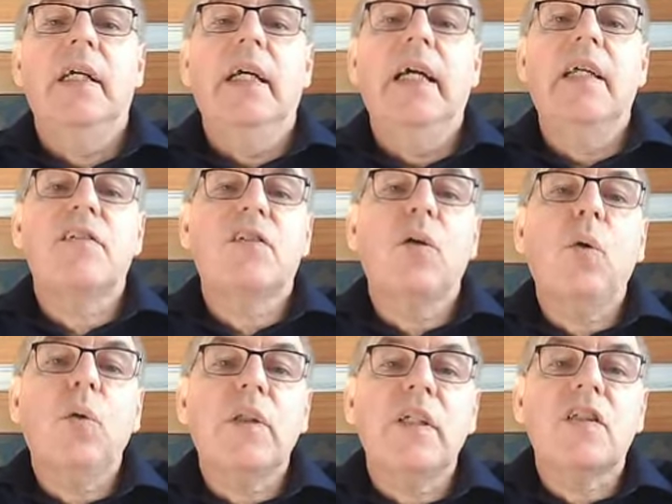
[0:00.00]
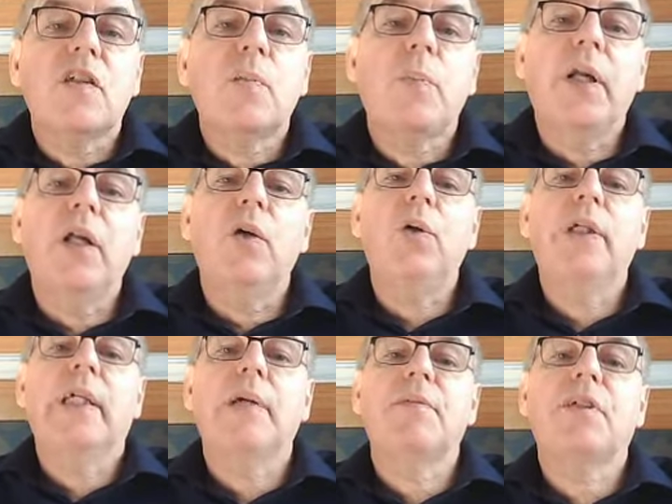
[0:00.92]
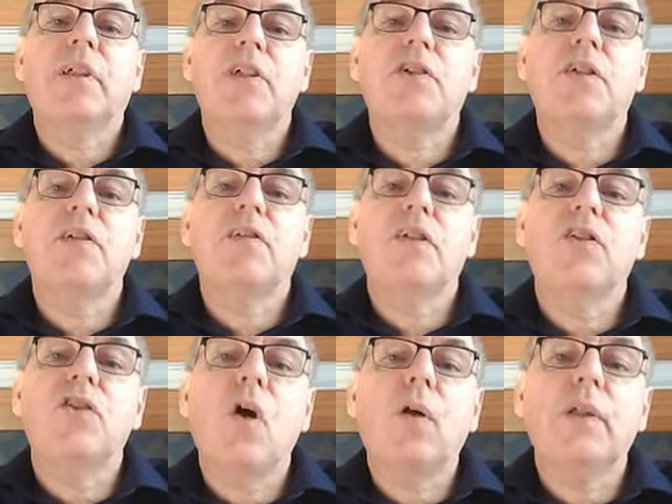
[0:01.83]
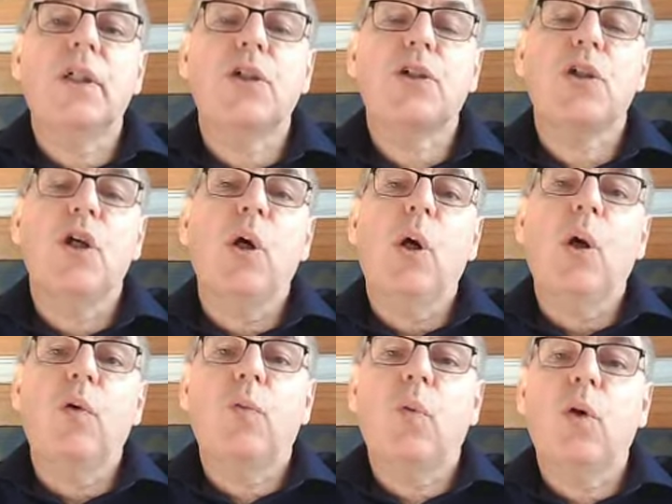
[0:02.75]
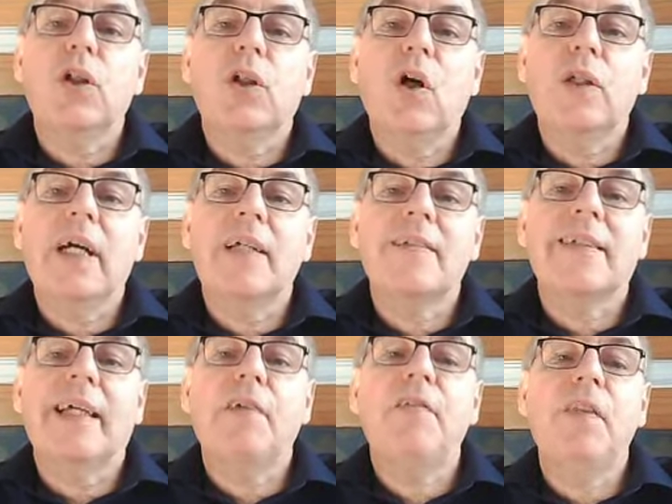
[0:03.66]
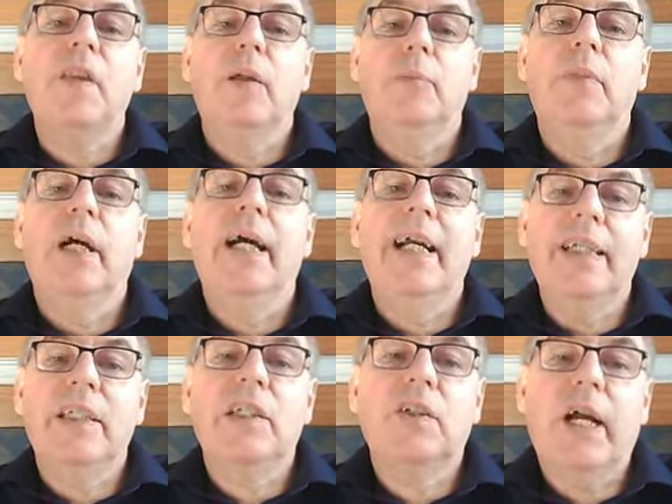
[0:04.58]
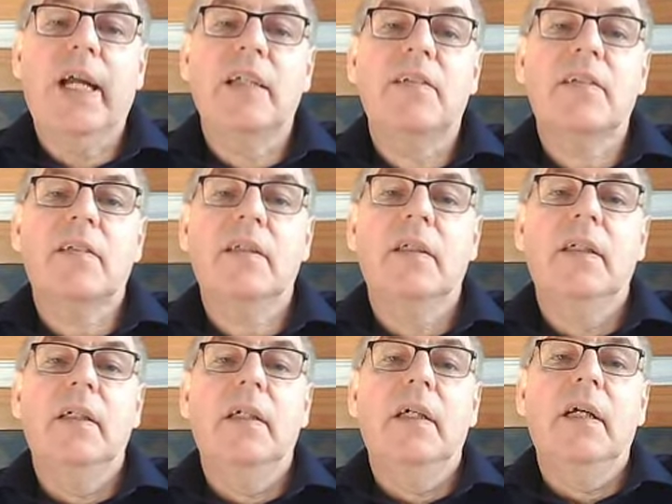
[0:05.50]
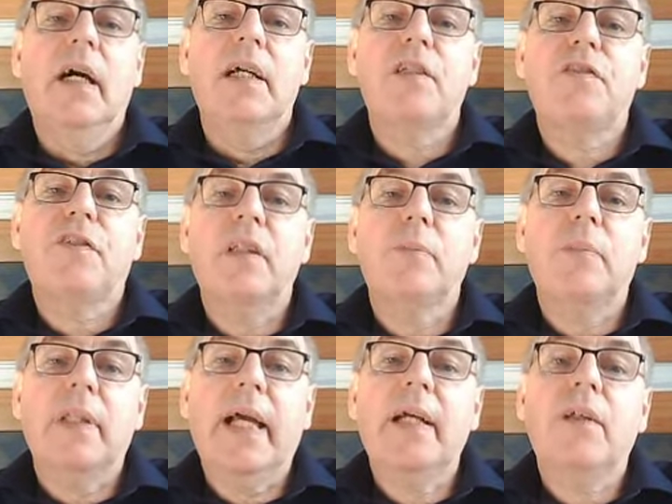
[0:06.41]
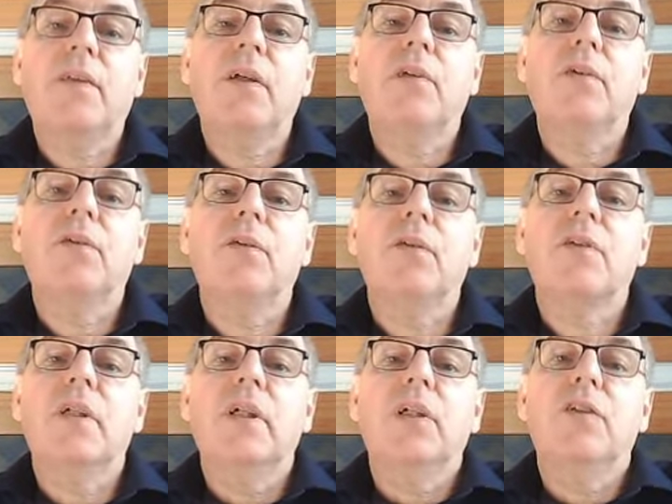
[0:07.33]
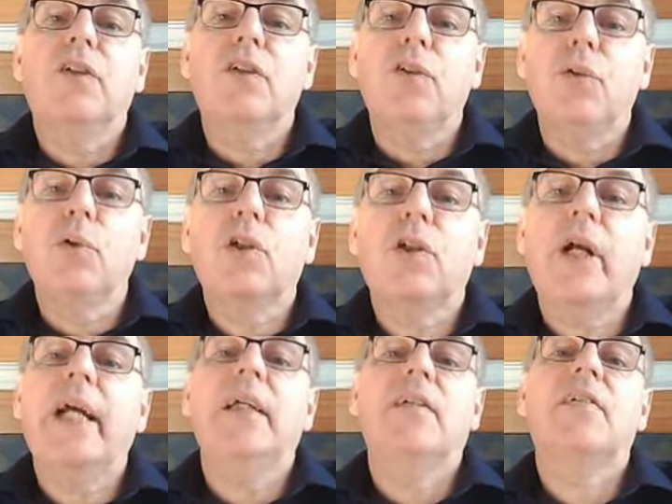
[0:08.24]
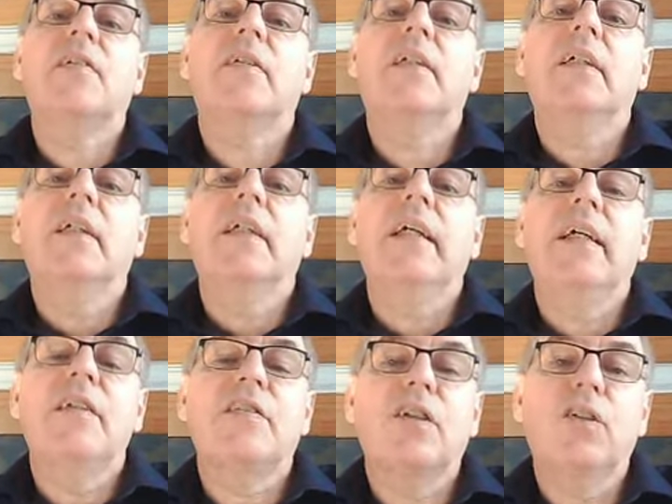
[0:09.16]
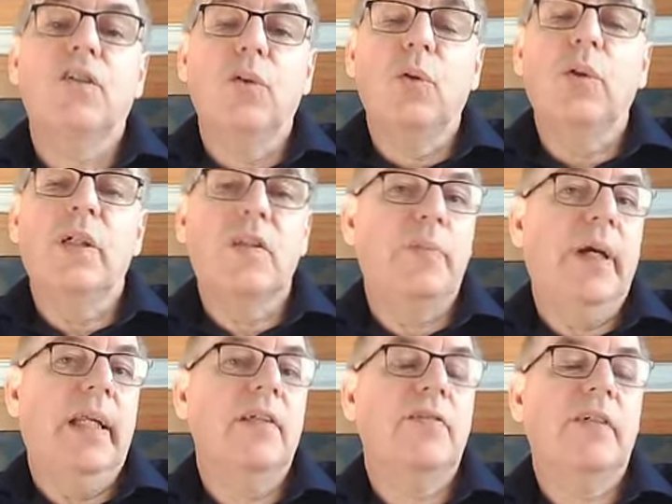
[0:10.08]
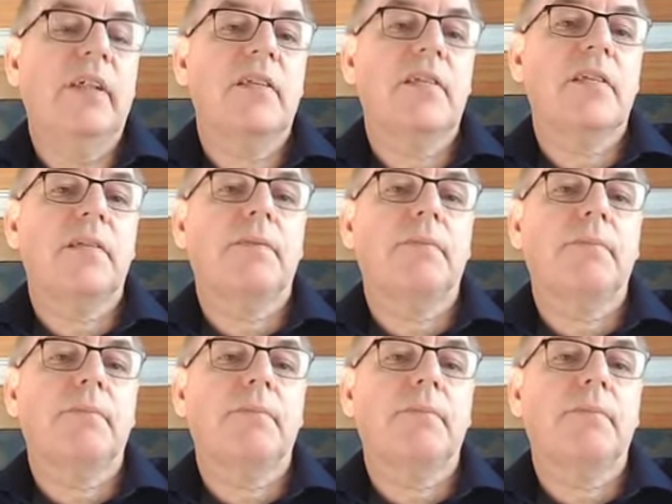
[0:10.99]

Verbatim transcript: It is the Holy Spirit who gives Christians the knowledge of what God has given them in Christ. As Philip Melanchthon wrote, to know Christ is to know his benefits.